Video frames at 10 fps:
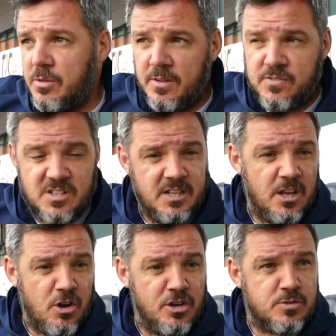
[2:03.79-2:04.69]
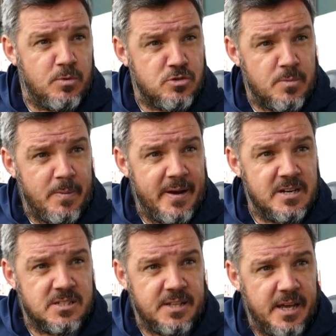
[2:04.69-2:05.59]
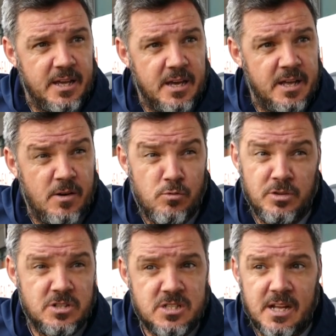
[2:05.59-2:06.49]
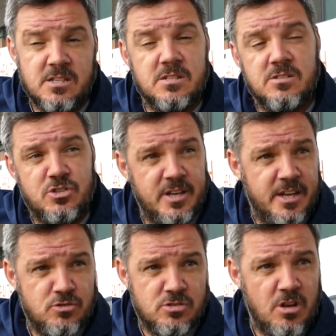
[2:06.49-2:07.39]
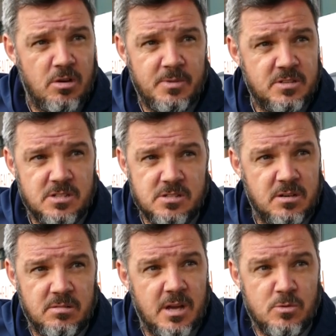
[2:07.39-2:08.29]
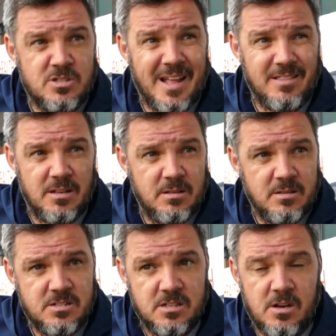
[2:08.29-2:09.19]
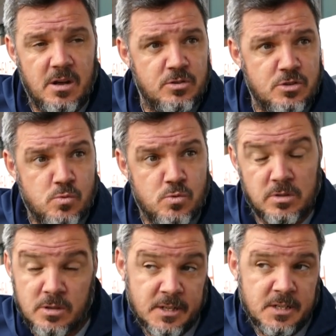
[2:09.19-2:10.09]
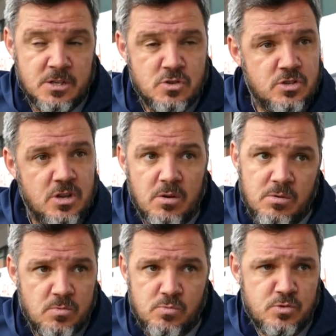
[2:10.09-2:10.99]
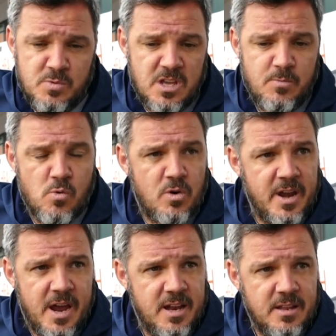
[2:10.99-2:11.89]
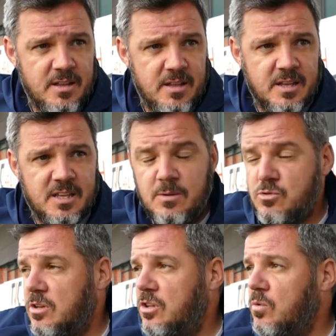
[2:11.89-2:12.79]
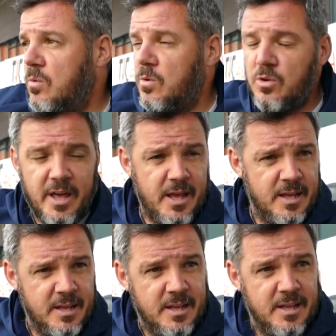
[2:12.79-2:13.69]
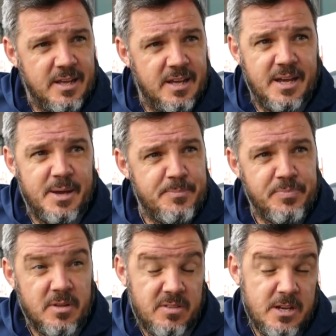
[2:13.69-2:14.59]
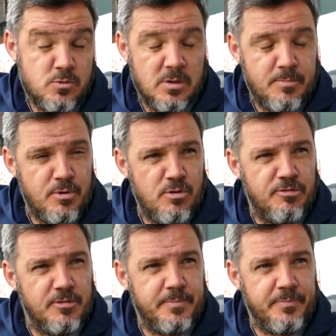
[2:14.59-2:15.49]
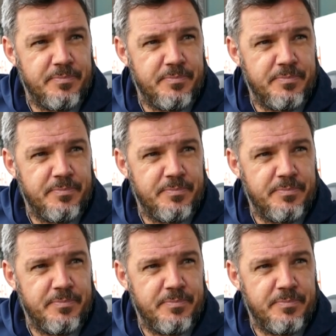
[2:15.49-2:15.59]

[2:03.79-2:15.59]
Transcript: But they've seen an honest bunch of players today, and their running stats, G A's just told me, he says, are outstanding. He said they're out of this world. So once we keep working hard and keep trying to do what we're good at, um, things will improve.